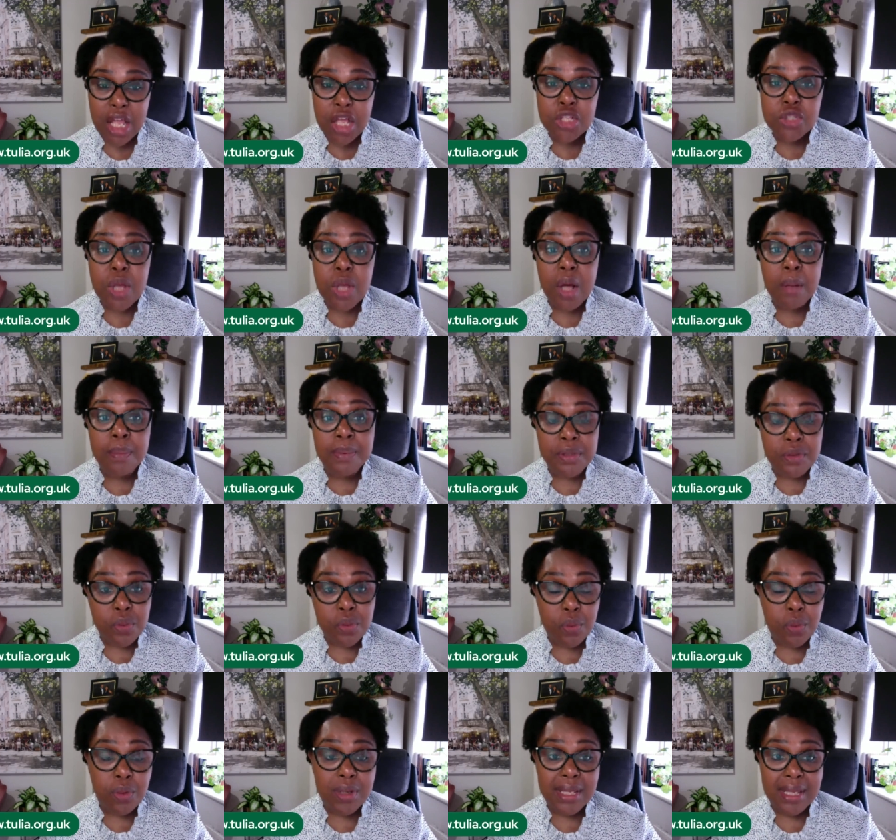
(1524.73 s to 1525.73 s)
So I'll be
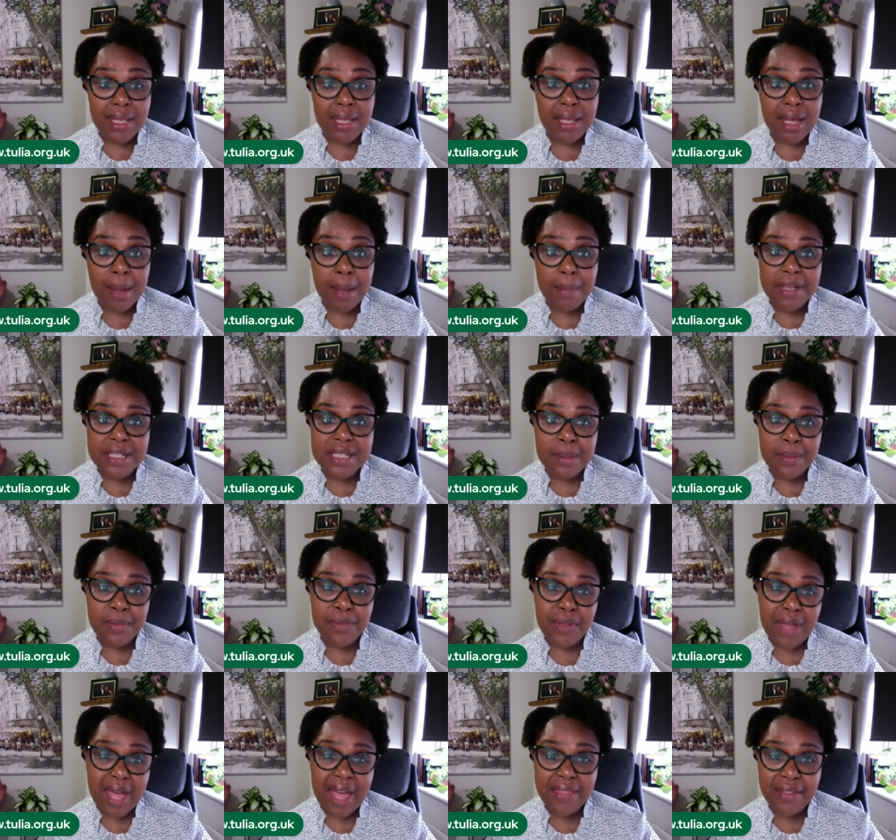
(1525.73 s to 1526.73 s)
talking about some of
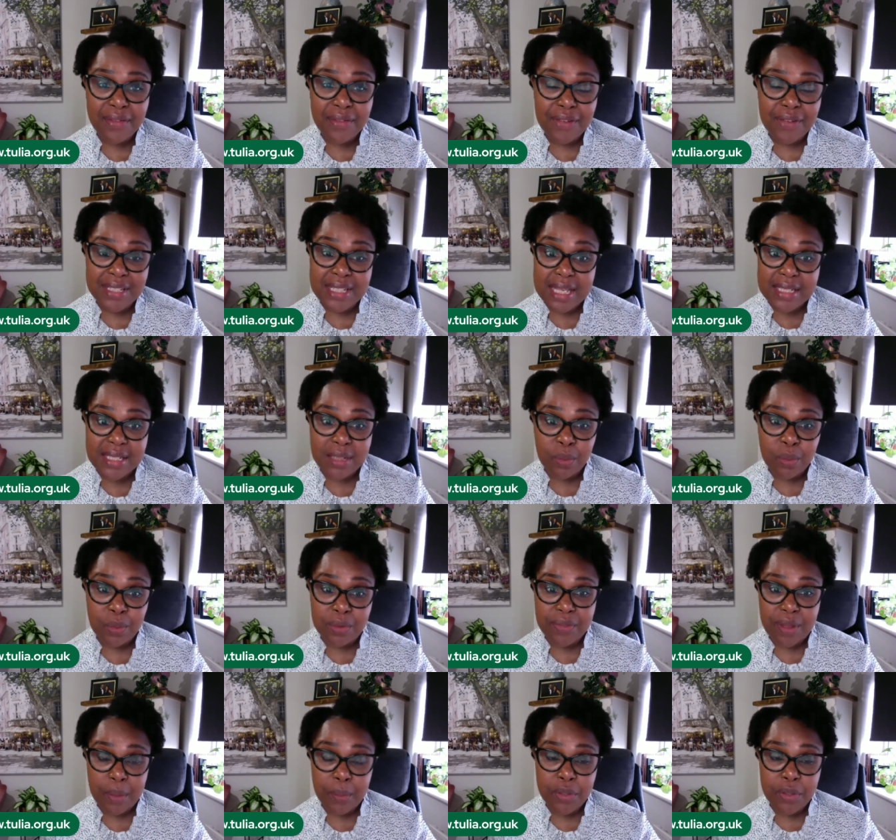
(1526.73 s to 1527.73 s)
the other fantastic work
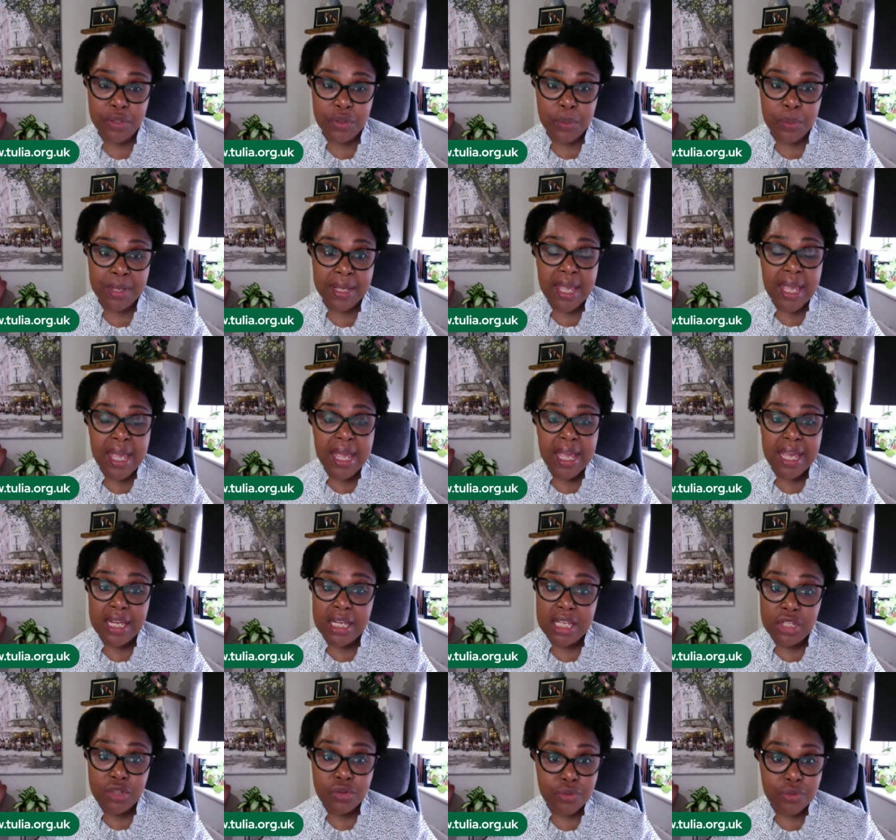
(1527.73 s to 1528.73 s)
that we're doing and
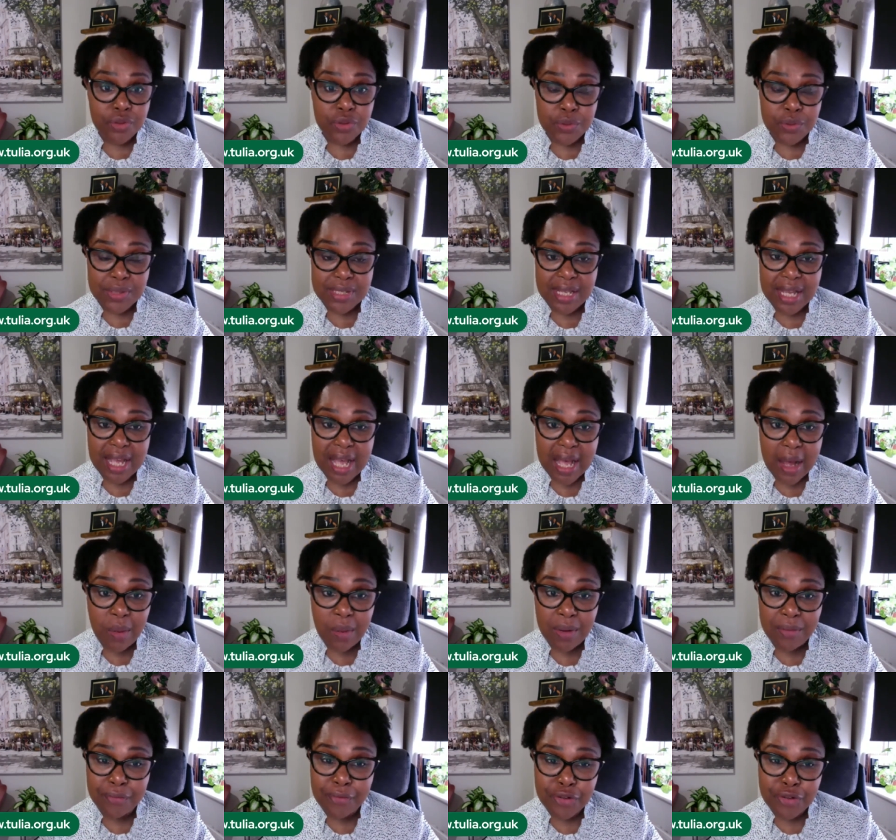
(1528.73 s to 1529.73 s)
introducing
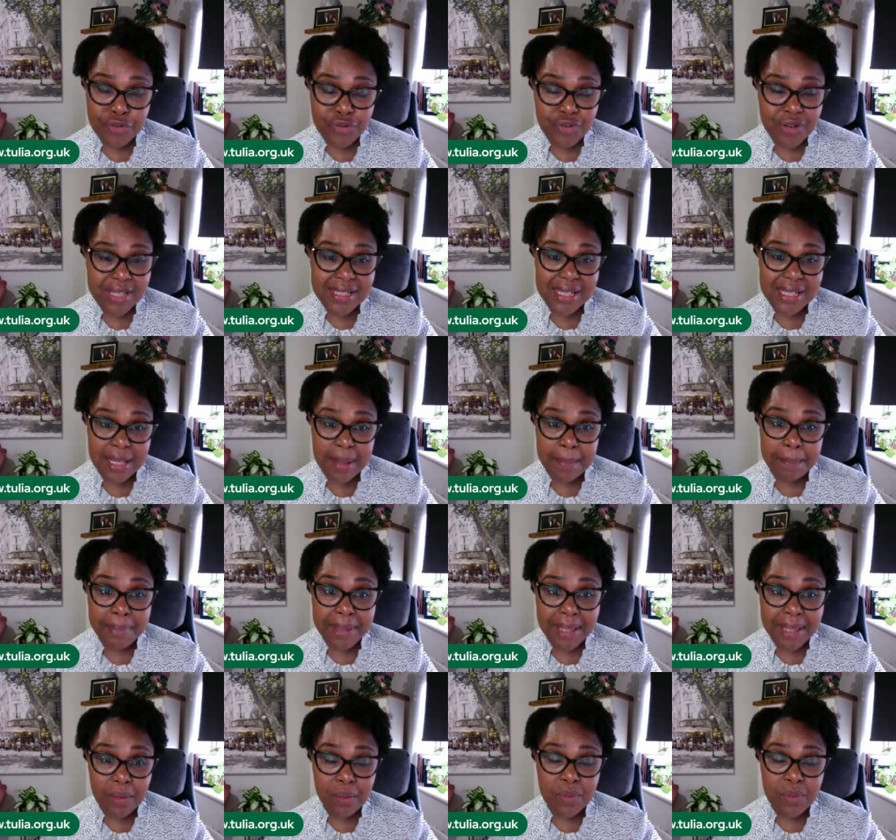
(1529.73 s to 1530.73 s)
our fundraising
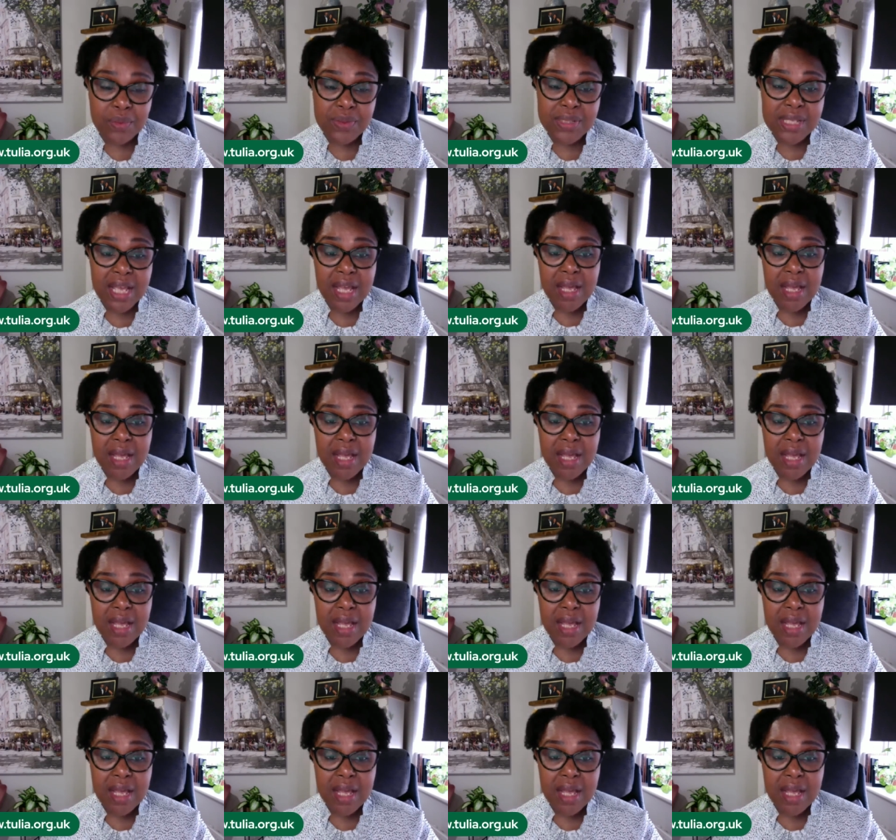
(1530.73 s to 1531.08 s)
appeals.